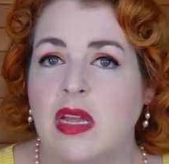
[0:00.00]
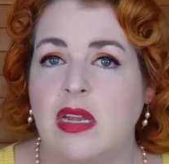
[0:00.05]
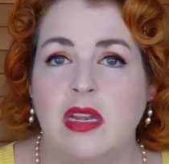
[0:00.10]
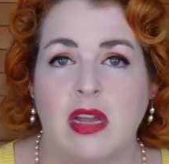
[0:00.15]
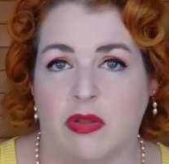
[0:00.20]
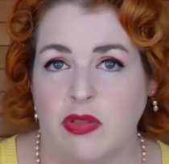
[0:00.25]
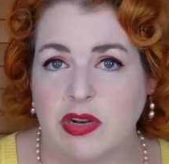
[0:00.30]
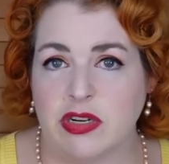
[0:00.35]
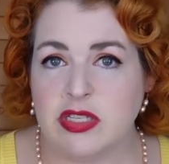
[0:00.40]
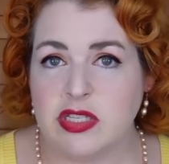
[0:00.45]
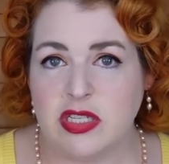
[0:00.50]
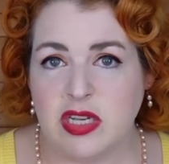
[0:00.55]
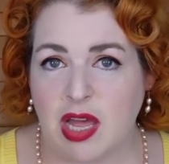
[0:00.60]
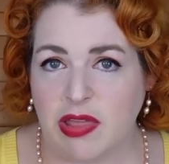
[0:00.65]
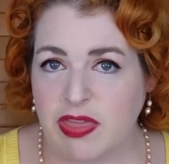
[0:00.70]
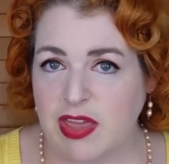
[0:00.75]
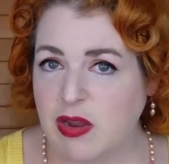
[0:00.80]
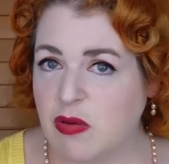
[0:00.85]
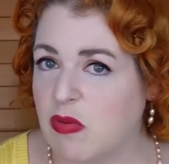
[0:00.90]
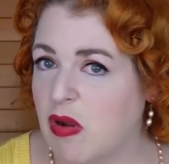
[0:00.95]
Now there's
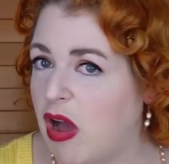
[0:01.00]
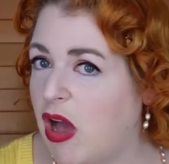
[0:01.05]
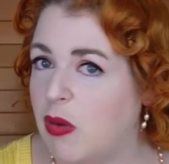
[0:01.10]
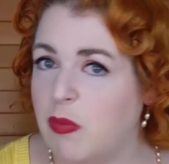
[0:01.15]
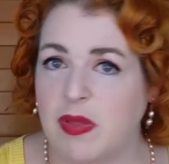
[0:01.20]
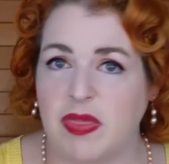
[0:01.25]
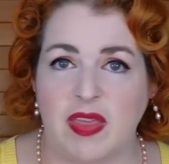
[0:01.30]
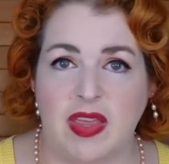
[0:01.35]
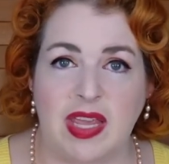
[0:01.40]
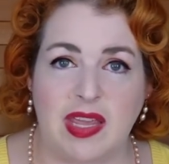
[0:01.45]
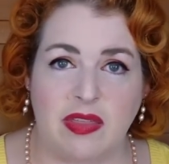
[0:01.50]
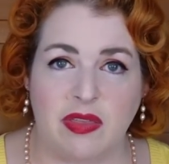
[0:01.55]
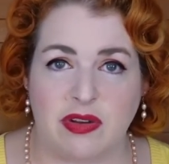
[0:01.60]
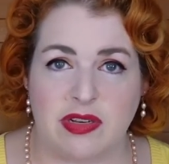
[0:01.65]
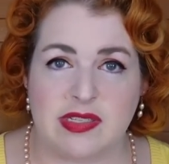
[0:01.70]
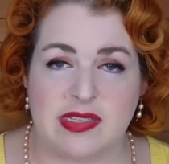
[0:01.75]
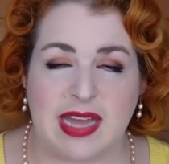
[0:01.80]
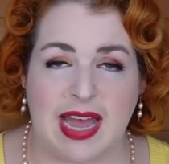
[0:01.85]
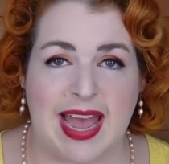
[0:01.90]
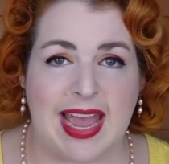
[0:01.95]
nothing wrong with
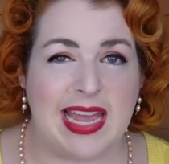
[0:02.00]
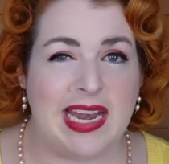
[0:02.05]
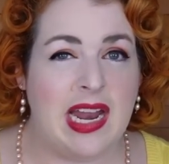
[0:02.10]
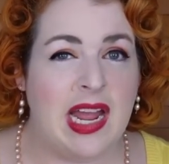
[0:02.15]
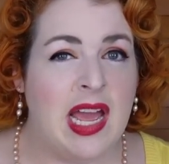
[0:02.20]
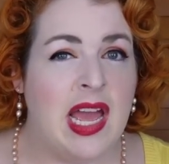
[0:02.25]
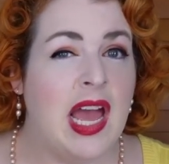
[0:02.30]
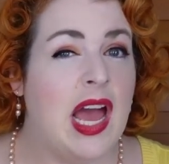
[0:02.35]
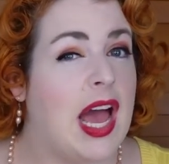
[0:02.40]
either side.